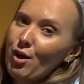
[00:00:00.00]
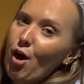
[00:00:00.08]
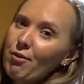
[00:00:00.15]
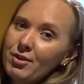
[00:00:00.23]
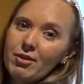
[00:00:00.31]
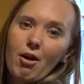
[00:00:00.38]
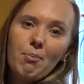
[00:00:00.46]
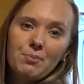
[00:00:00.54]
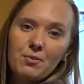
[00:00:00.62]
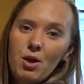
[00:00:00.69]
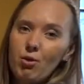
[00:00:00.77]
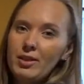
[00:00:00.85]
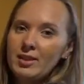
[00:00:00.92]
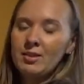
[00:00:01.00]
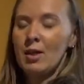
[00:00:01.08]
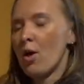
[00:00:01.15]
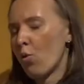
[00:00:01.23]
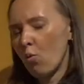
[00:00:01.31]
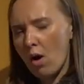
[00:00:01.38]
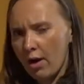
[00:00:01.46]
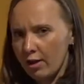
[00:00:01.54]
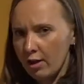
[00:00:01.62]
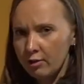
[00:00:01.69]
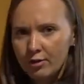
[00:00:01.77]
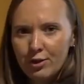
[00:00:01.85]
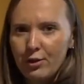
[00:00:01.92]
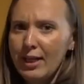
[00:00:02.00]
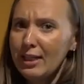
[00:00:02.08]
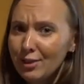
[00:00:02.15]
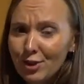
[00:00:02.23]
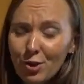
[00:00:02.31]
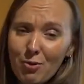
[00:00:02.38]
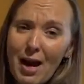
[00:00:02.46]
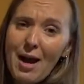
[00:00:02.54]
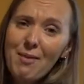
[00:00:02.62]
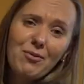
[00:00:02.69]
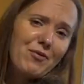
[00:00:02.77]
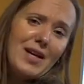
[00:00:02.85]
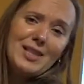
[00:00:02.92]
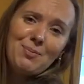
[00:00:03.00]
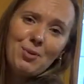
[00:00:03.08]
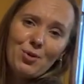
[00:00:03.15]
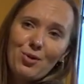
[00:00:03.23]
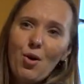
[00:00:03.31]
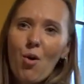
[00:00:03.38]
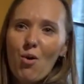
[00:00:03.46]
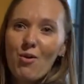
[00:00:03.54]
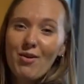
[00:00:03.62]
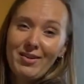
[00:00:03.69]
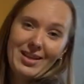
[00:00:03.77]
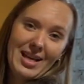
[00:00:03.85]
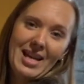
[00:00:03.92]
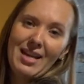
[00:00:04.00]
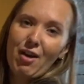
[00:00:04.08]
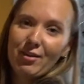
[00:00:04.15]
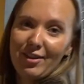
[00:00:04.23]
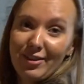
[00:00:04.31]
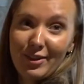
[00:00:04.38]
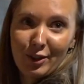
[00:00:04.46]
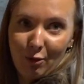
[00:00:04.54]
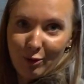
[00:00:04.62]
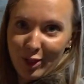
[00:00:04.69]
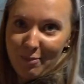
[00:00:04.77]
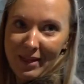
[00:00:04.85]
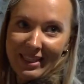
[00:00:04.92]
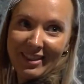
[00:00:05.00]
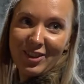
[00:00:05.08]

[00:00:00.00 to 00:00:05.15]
after upload it, why not, to Instagram, Facebook, or any other social media